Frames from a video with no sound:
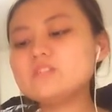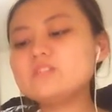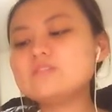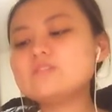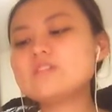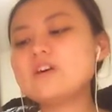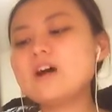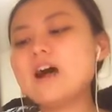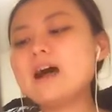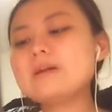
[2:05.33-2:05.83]

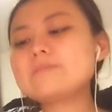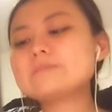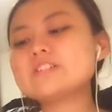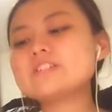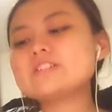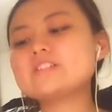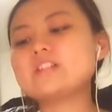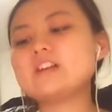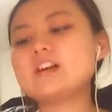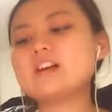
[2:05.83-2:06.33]
So
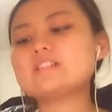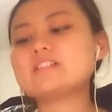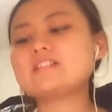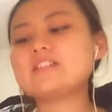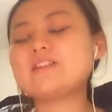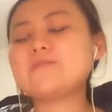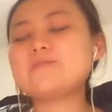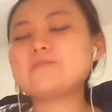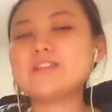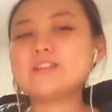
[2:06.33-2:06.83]
after class,
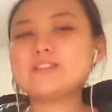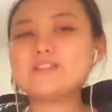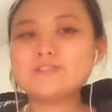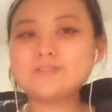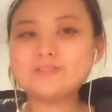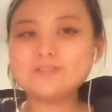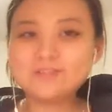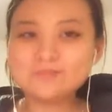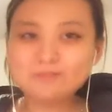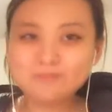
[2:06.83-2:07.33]
I went
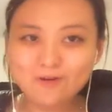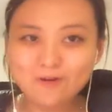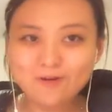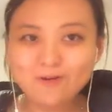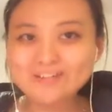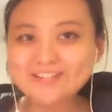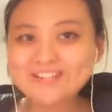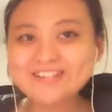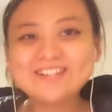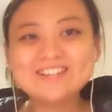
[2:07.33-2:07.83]
to Tim
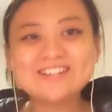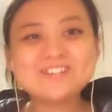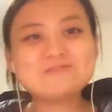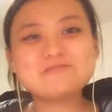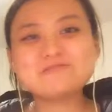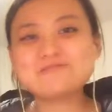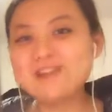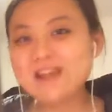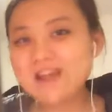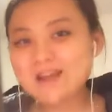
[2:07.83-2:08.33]
Hortons to
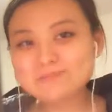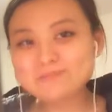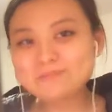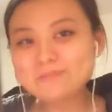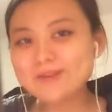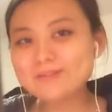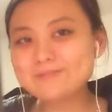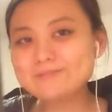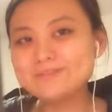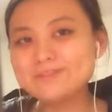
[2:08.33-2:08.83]
grab
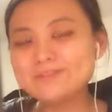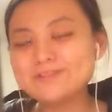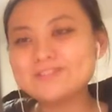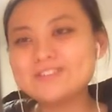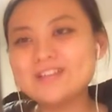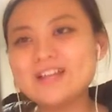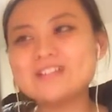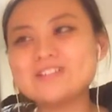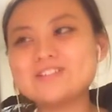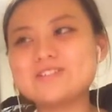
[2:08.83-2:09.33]
my
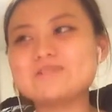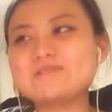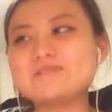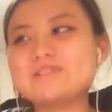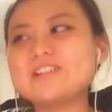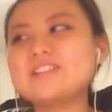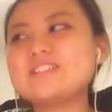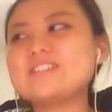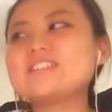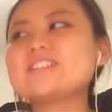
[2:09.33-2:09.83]
food as
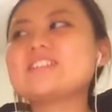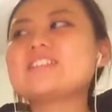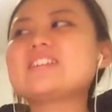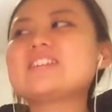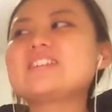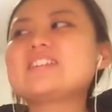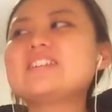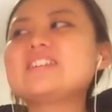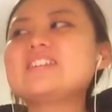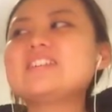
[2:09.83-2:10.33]
always,
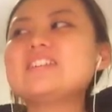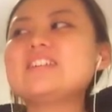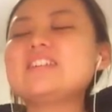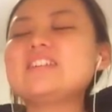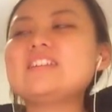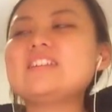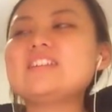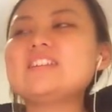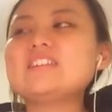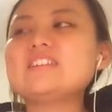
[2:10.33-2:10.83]

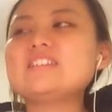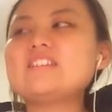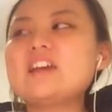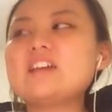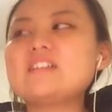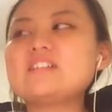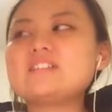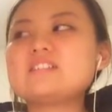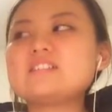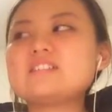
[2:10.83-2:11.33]
and then
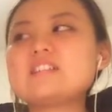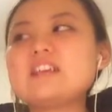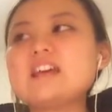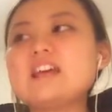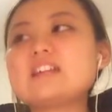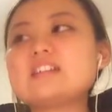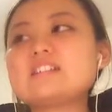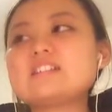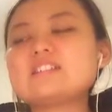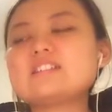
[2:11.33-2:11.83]
I just
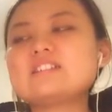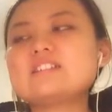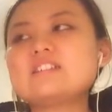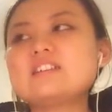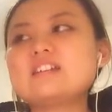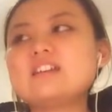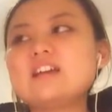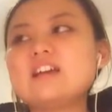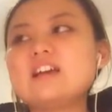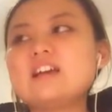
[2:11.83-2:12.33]
sat
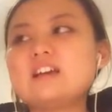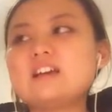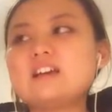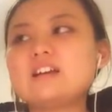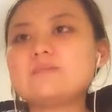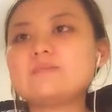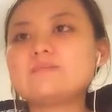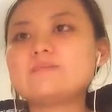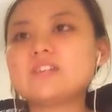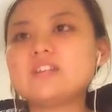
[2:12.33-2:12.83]

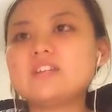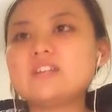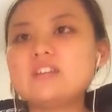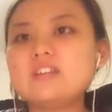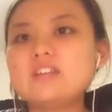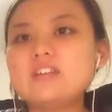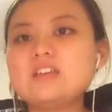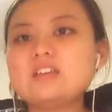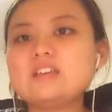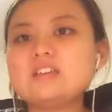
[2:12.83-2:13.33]

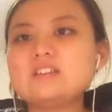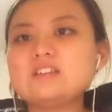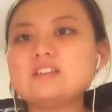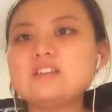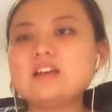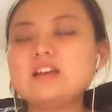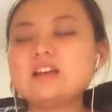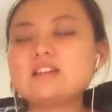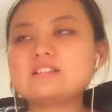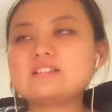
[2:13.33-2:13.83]

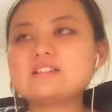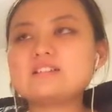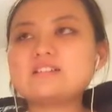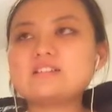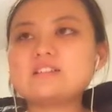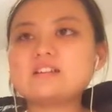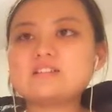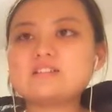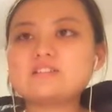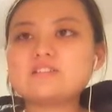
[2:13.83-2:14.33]
at
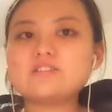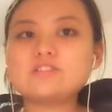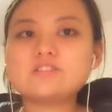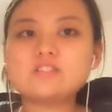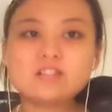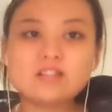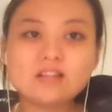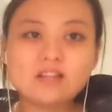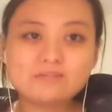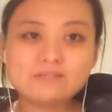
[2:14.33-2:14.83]
the
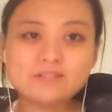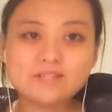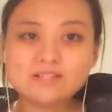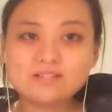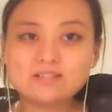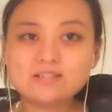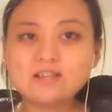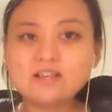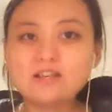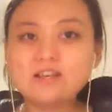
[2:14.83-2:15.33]
Student Life
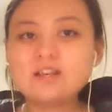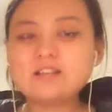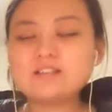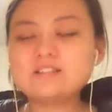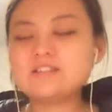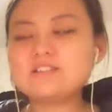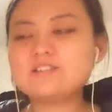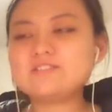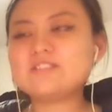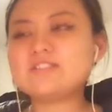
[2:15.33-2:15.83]
Center,
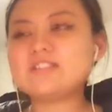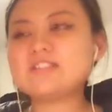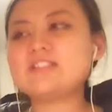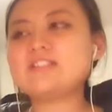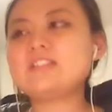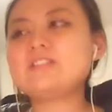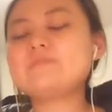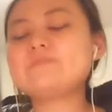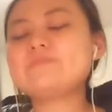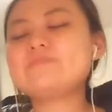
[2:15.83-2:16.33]

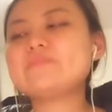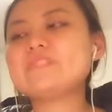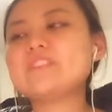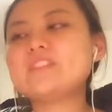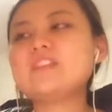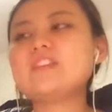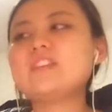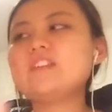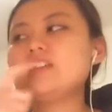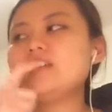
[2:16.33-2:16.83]
SLC,
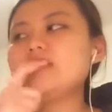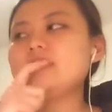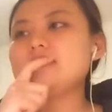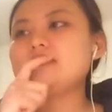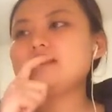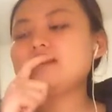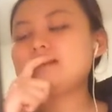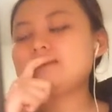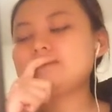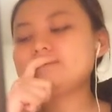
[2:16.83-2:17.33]

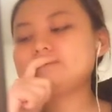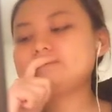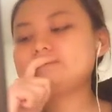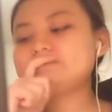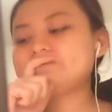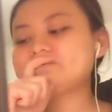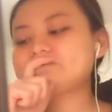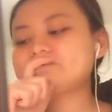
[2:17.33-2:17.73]
and then